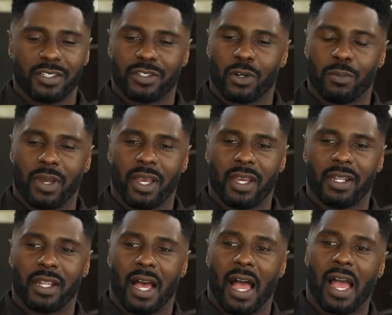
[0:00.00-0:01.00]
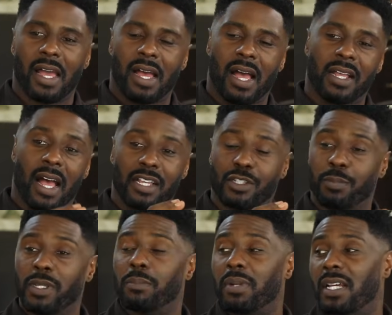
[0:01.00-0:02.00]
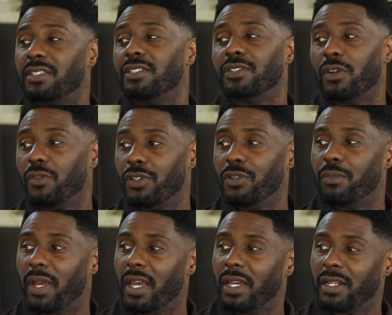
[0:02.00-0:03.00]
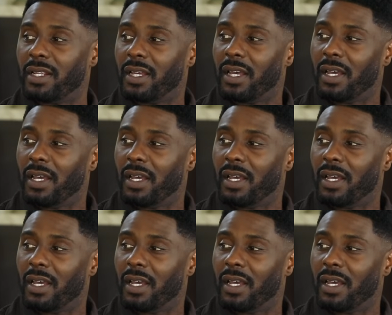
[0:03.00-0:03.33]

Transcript: And so, man, I speak blessings over you, man.